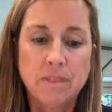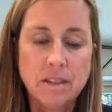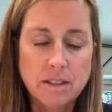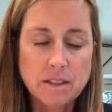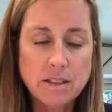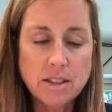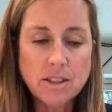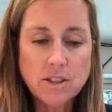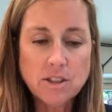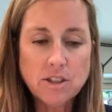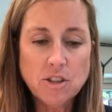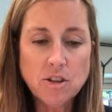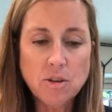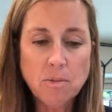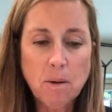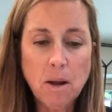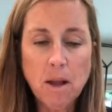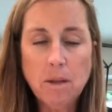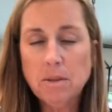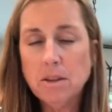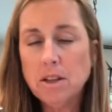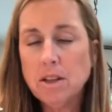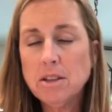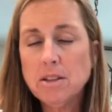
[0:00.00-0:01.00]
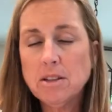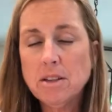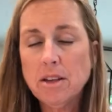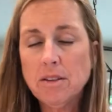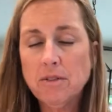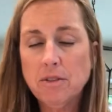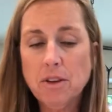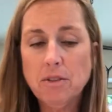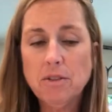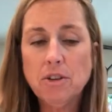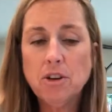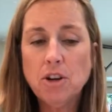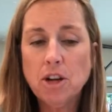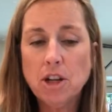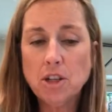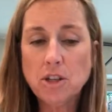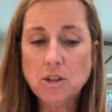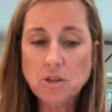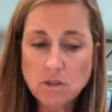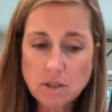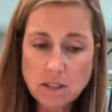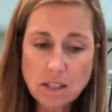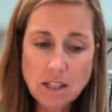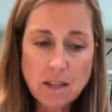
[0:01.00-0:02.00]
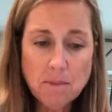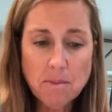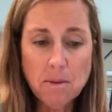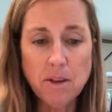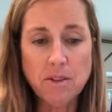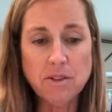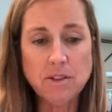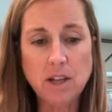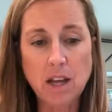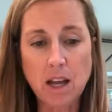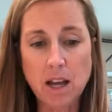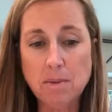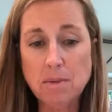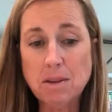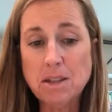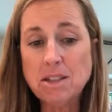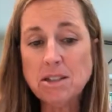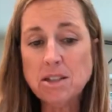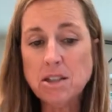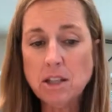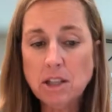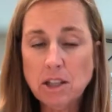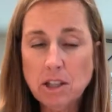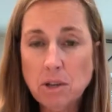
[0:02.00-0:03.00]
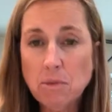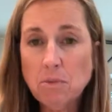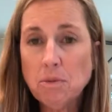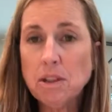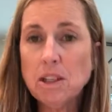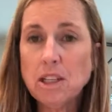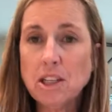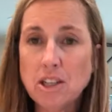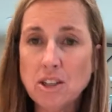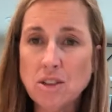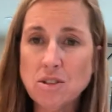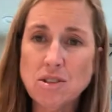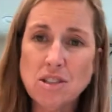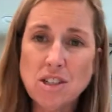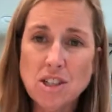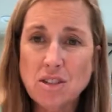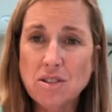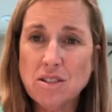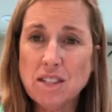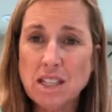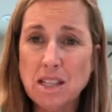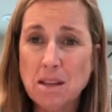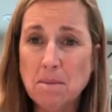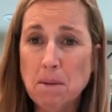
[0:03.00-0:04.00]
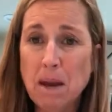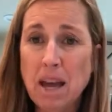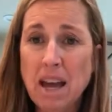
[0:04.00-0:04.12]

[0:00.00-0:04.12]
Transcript: since if they're not using them all the time and until they really get used to using the